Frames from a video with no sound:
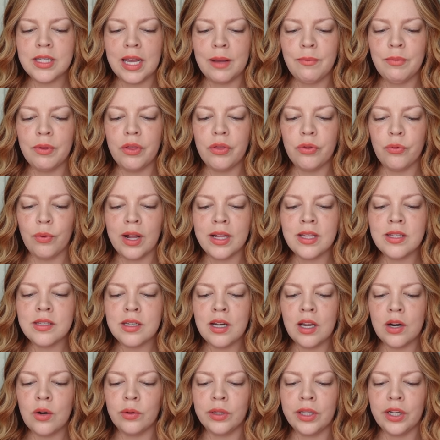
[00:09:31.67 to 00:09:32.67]
game that threatens
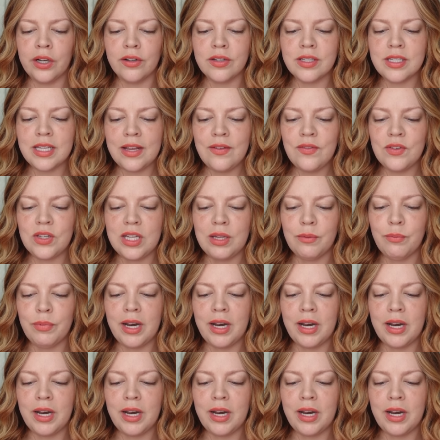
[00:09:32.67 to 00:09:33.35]
not only her safety,